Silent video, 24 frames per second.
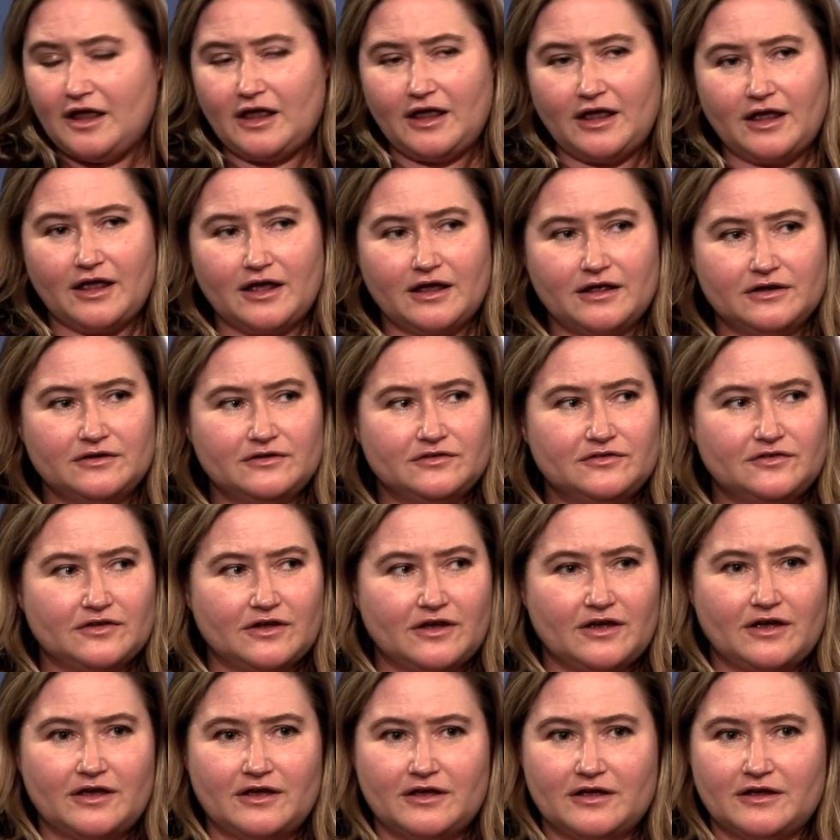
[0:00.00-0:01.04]
And,
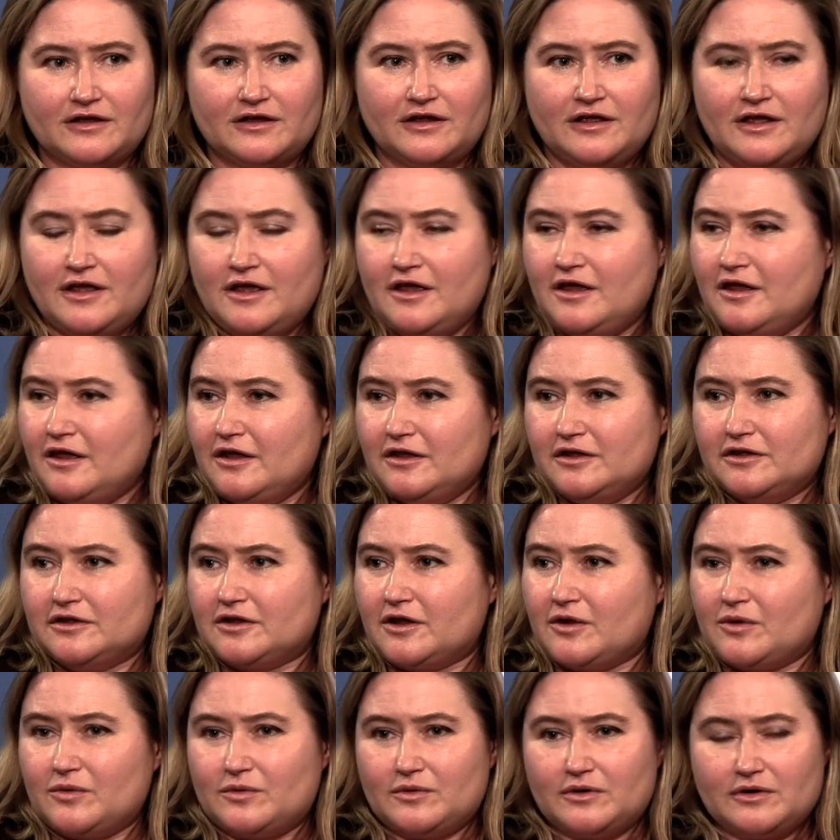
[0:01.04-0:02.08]
uh, you
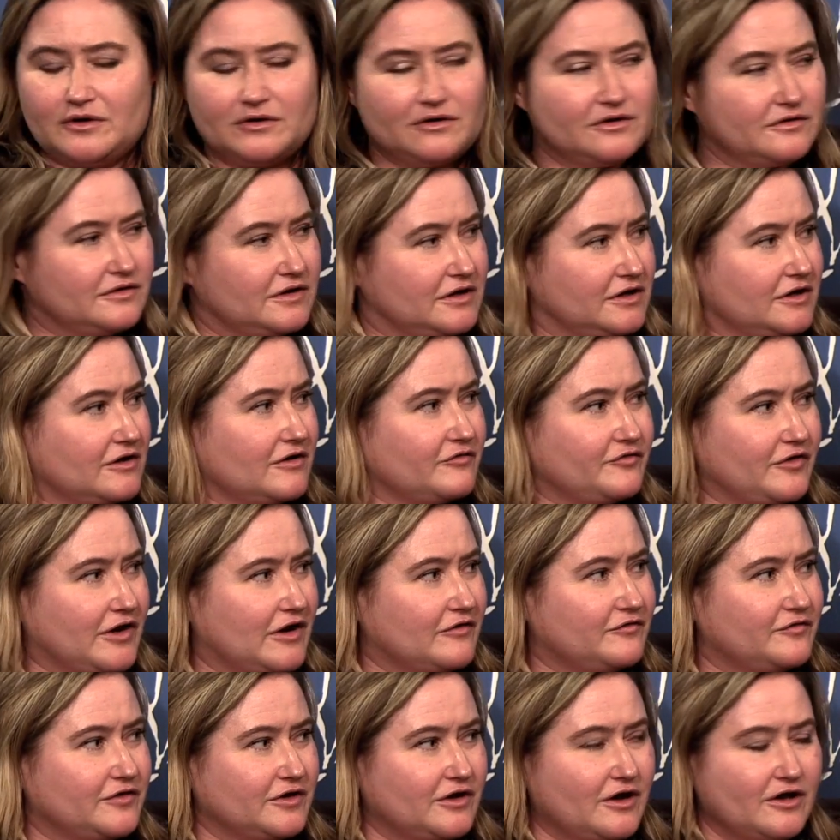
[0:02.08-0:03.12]
know, the
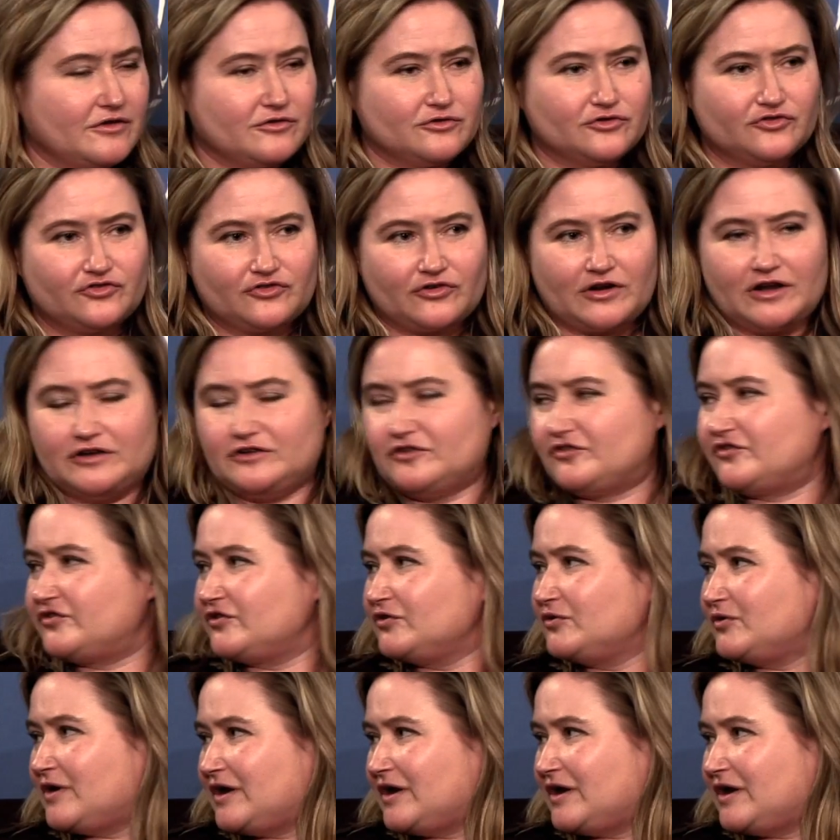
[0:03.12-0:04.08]
EFF and others tried to sue